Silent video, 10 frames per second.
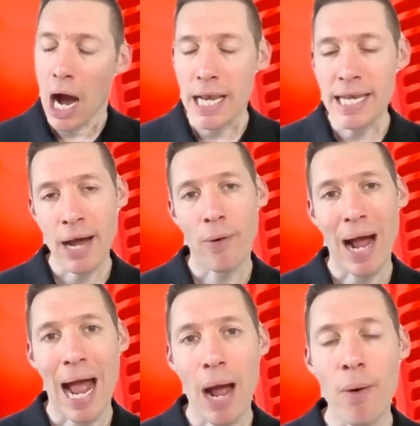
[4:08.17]
Now,
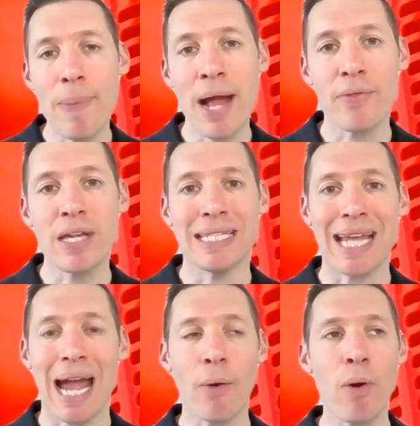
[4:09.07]
how about
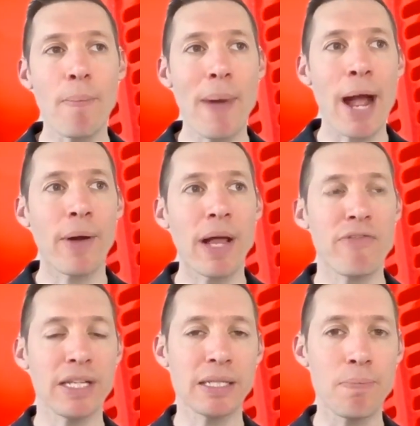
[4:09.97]
this? How about
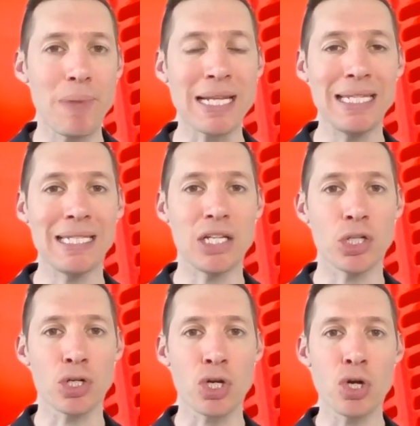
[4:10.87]
if it's a big
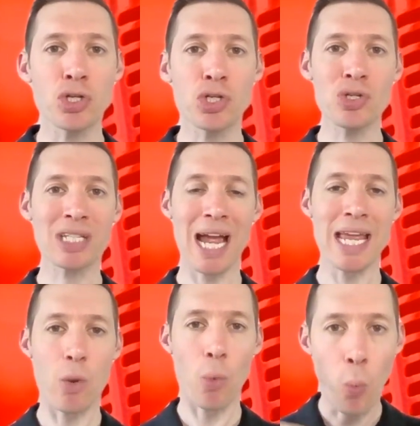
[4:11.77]
decision, could you
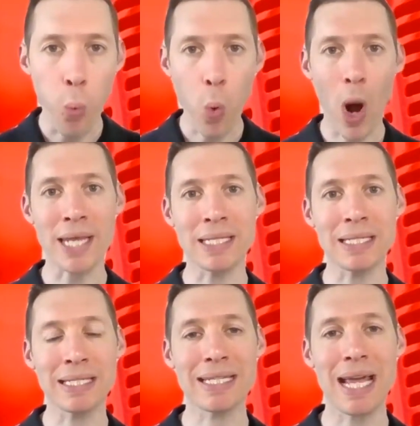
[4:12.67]
take
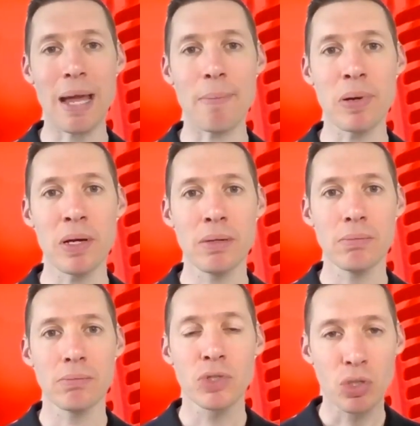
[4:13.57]
one step
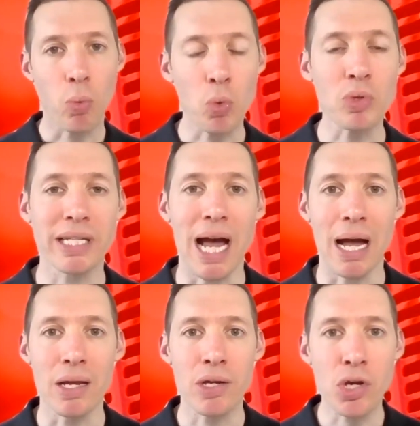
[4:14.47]
towards
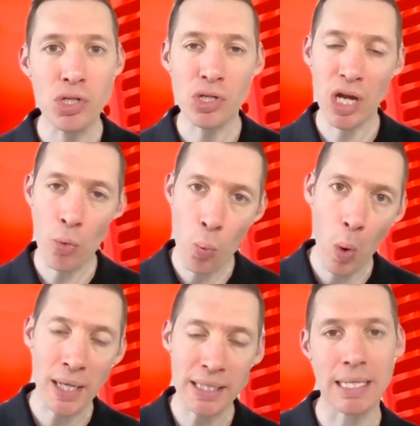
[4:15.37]
that? Could you go
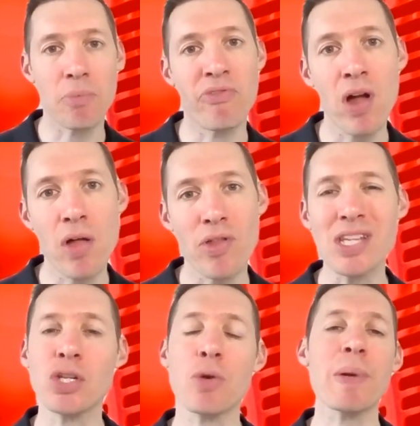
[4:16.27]
one step further?
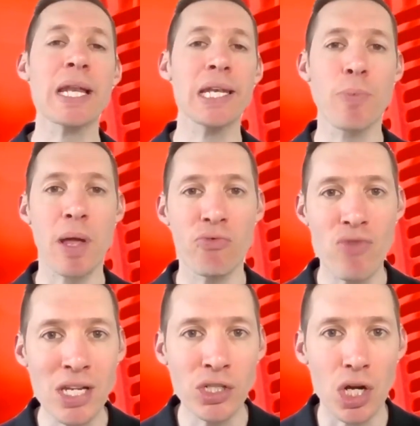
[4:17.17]
This could be a little bit of
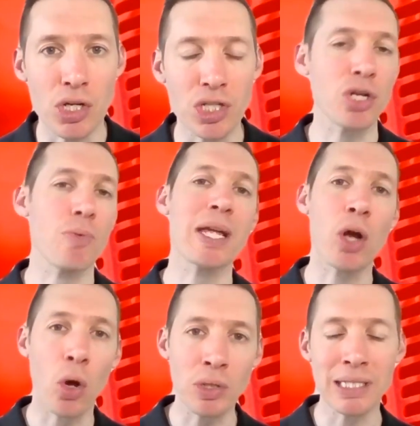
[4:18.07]
research. This could be
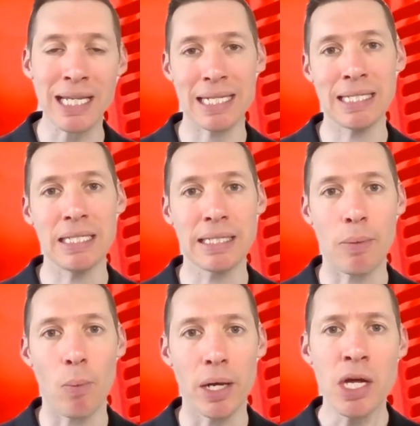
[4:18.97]
contacting
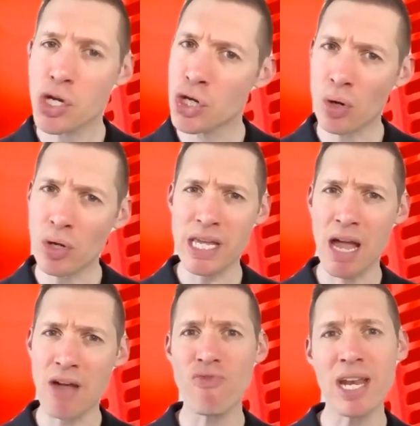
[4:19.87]
someone. You're not
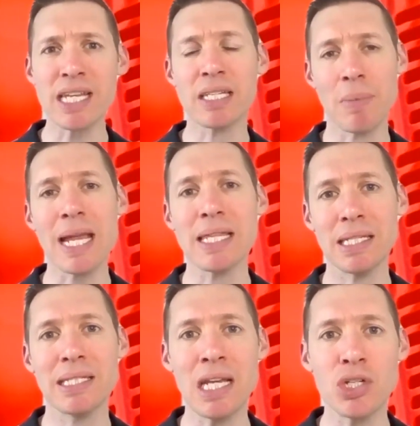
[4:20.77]
yet ready to make
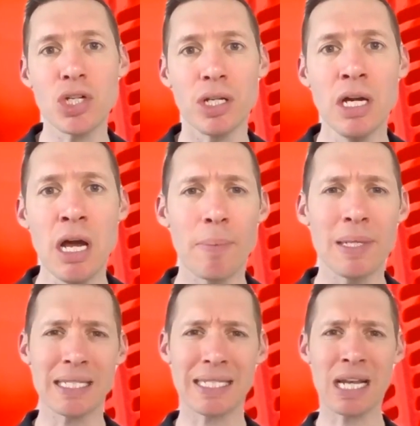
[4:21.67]
the decision,
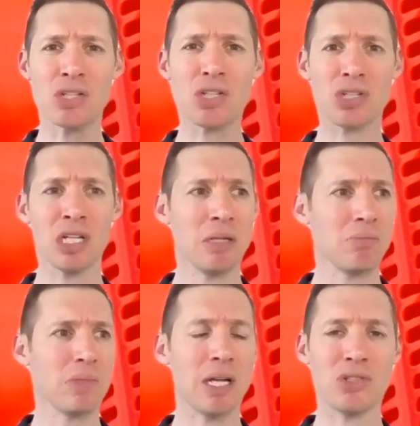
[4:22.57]
but instead of just
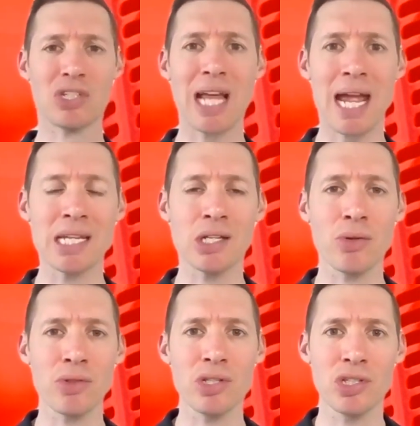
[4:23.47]
standing
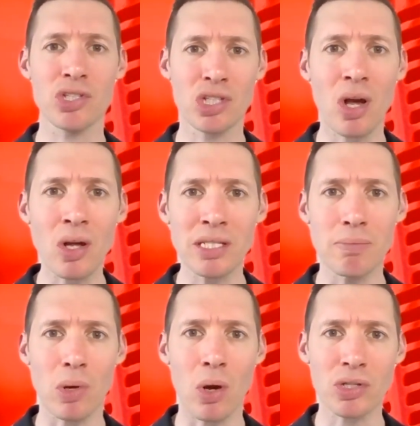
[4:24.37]
on the
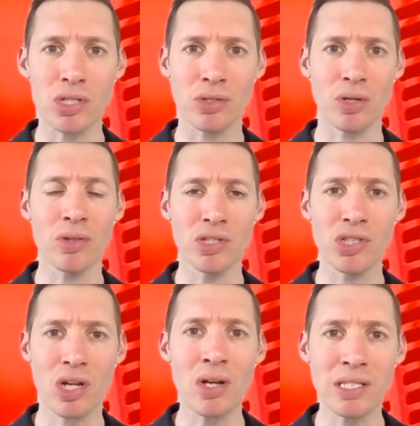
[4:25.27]
starting blocks on the
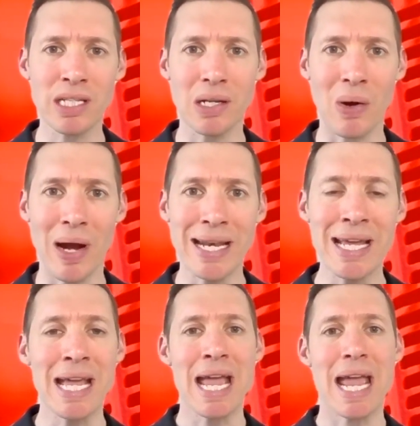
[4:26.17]
starting line,
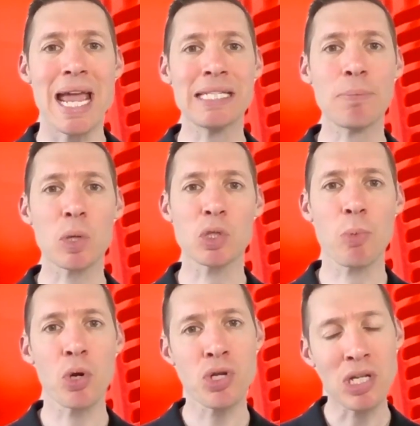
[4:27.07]
is it
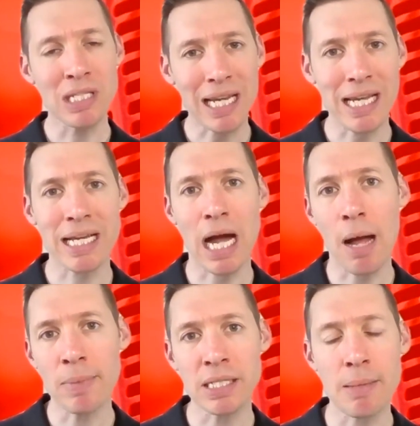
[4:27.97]
possible that you can take a
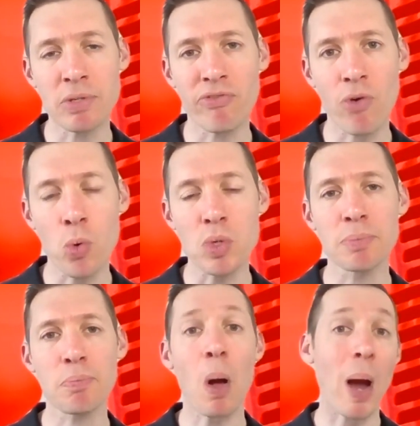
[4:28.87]
couple of steps
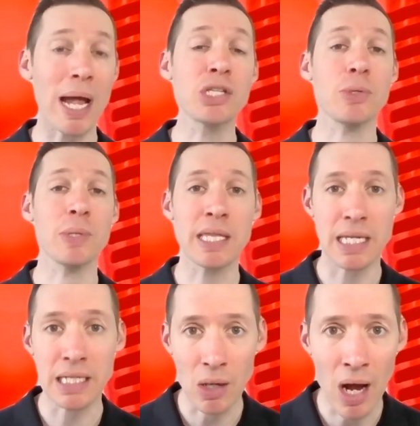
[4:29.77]
forward by doing
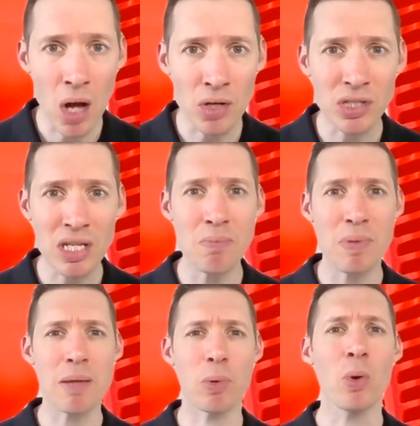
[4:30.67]
things like asking
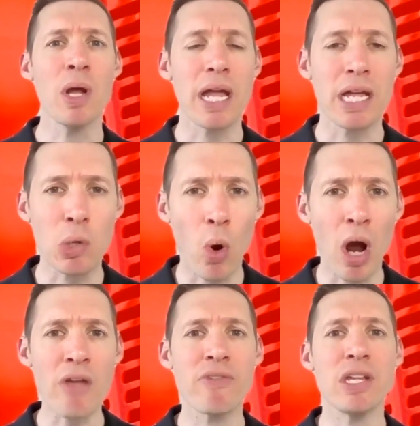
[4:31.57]
people,
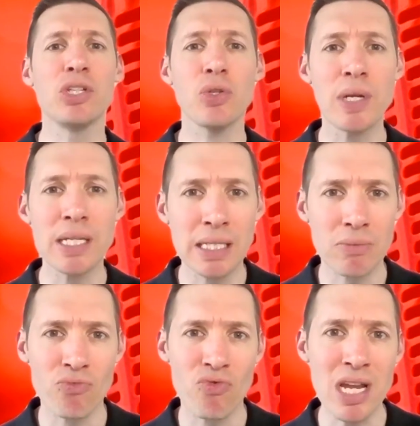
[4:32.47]
inquiring, doing
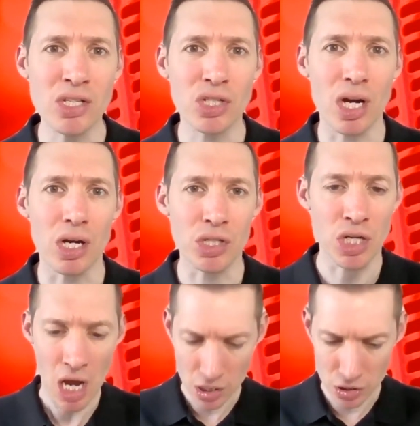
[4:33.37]
some research,
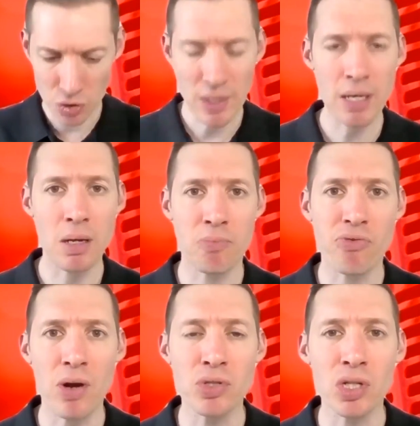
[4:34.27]
doing a
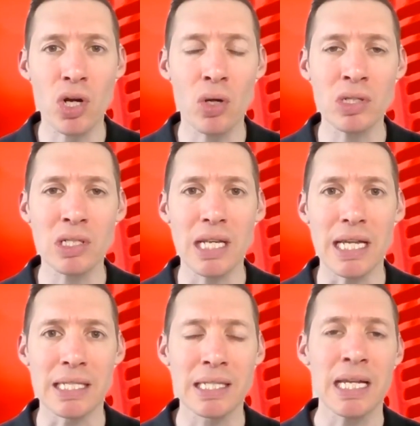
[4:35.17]
pros and cons
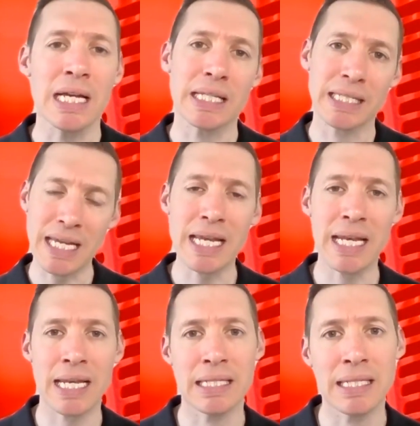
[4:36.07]
list,
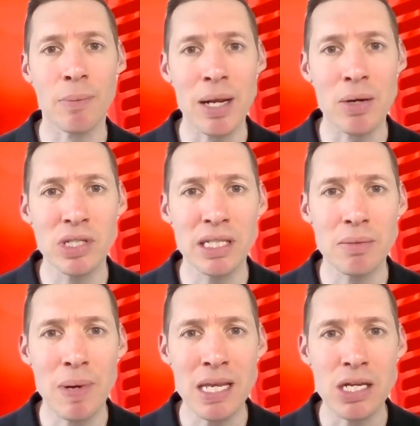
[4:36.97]
seeking someone else's
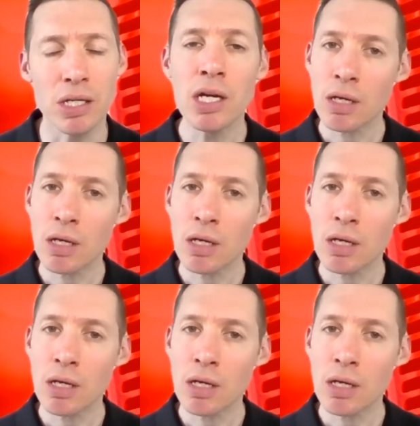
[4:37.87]
opinion?